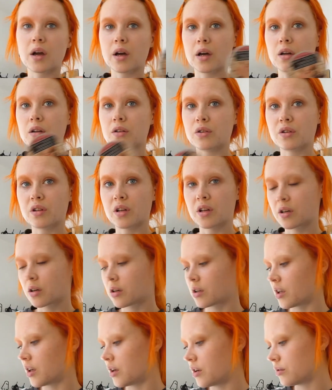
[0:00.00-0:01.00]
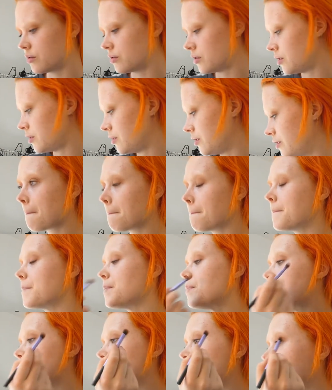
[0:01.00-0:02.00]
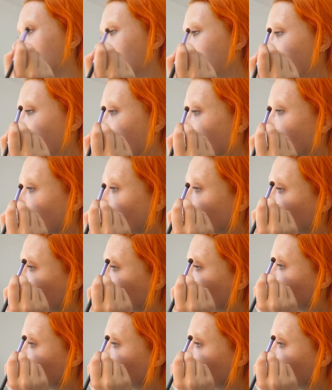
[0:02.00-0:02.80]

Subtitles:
kind of look like a clown, but we'll make it work.